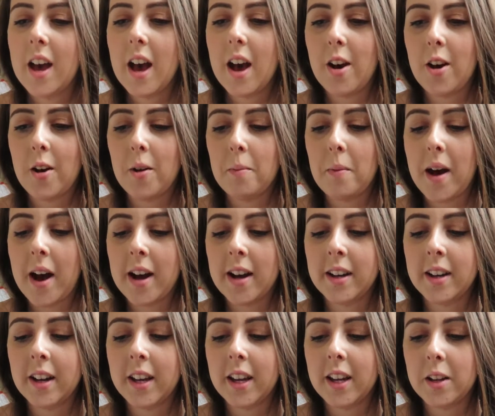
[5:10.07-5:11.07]
and
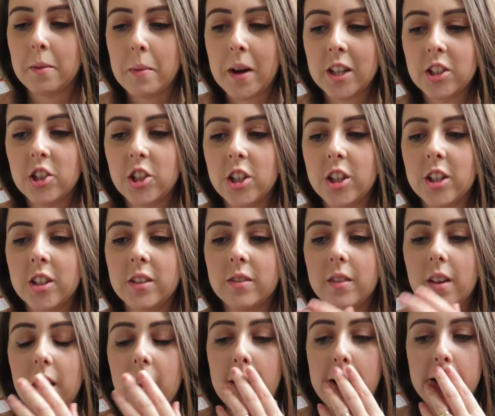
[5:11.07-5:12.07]
I can
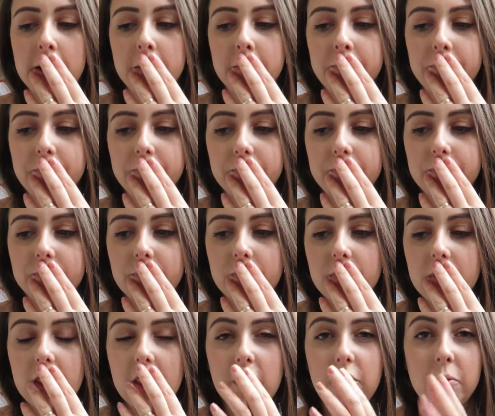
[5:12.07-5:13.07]
imagine
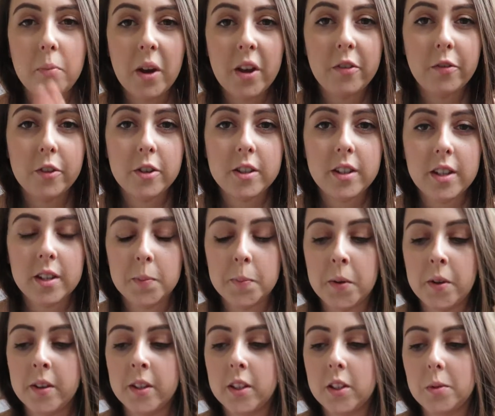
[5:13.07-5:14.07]
if my first
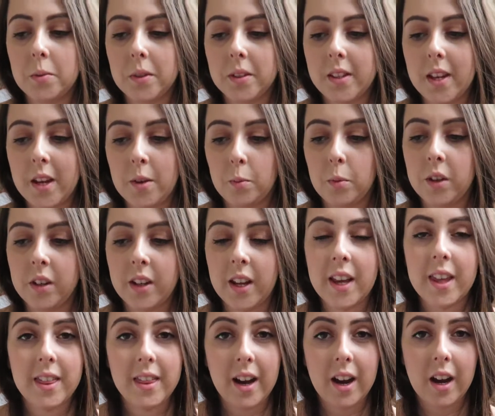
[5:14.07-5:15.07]
experience was in one
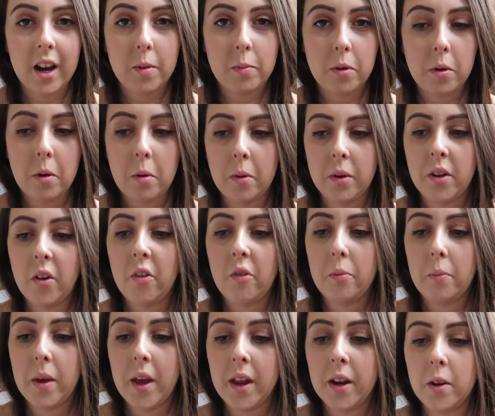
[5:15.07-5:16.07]
like that, I probably would
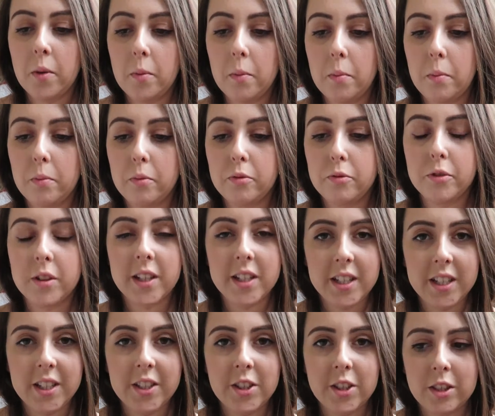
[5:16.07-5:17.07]
have been
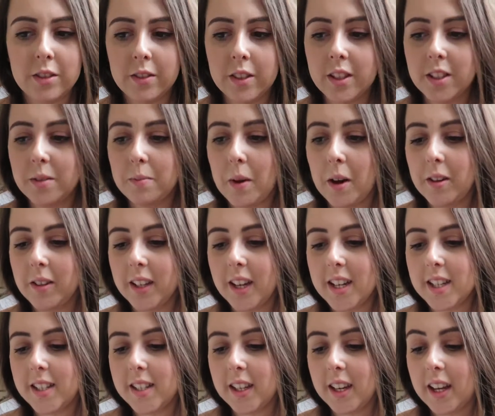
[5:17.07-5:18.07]
pretty nervous about
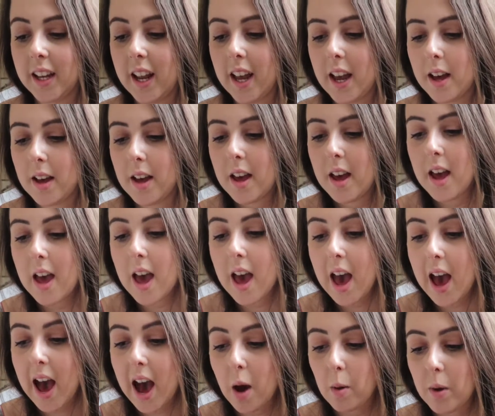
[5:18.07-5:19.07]
getting in it.
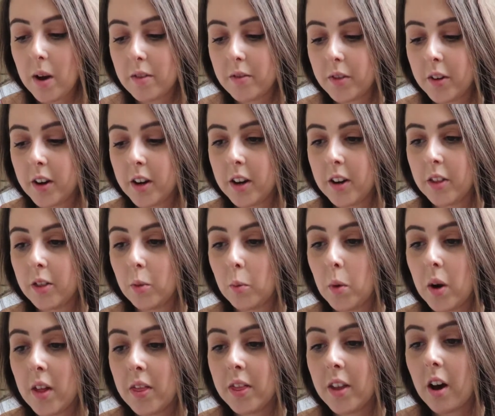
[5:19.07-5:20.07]
However, the
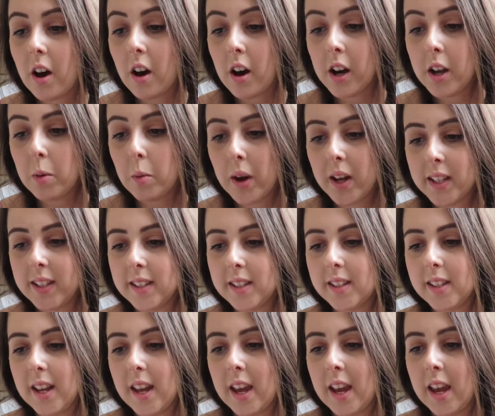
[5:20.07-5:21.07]
one that I
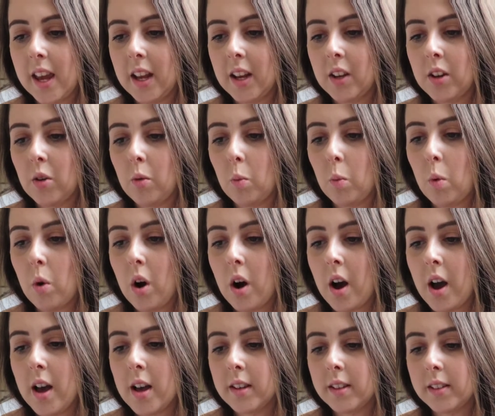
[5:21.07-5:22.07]
went in
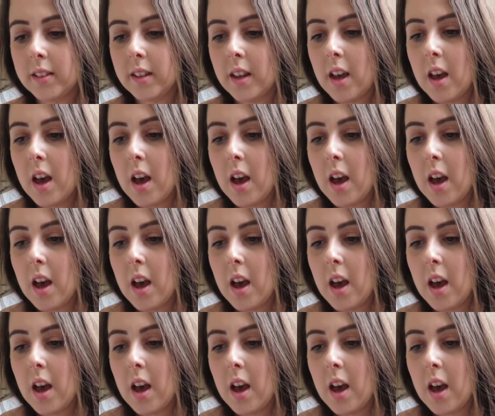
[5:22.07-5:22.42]
was